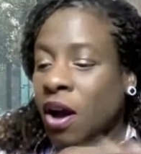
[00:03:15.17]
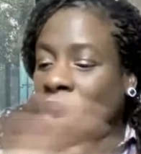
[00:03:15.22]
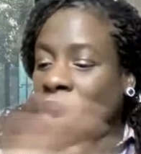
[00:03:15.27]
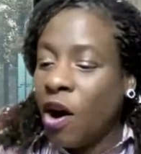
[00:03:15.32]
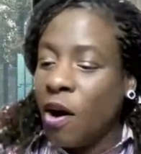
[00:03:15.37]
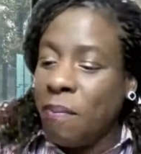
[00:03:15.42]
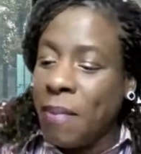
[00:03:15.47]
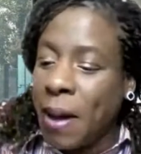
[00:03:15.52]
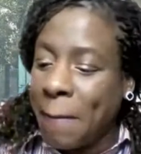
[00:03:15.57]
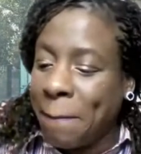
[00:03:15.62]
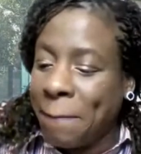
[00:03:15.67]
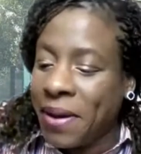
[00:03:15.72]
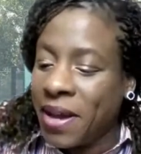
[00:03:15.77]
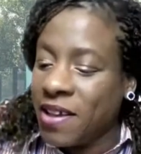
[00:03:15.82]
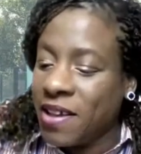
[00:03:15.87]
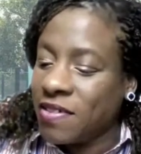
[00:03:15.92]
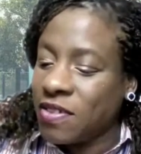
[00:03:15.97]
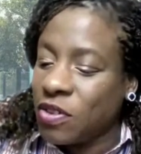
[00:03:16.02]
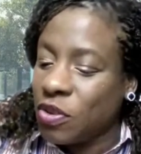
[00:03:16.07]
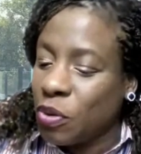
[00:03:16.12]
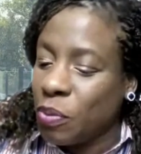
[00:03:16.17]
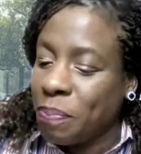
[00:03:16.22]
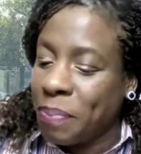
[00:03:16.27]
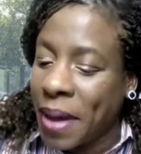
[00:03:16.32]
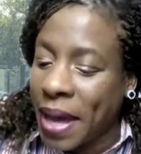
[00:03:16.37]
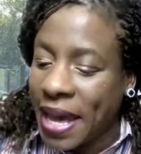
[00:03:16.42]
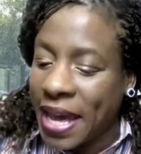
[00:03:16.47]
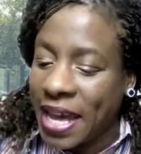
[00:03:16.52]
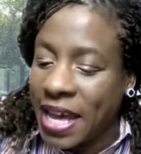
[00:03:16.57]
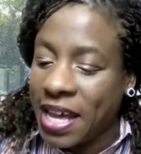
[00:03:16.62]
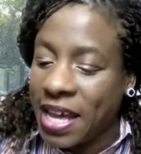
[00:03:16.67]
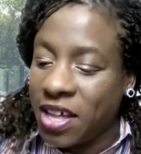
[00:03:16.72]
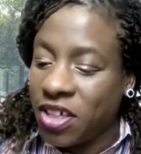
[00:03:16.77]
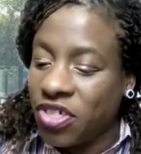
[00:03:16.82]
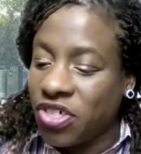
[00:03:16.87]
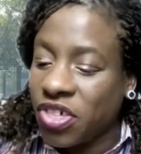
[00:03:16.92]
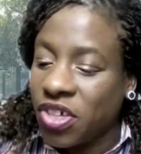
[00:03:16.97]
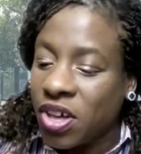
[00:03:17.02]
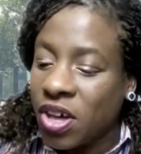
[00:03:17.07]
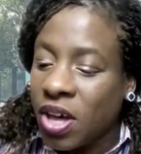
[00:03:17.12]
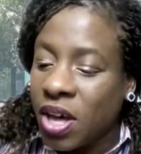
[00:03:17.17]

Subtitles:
on my personal page.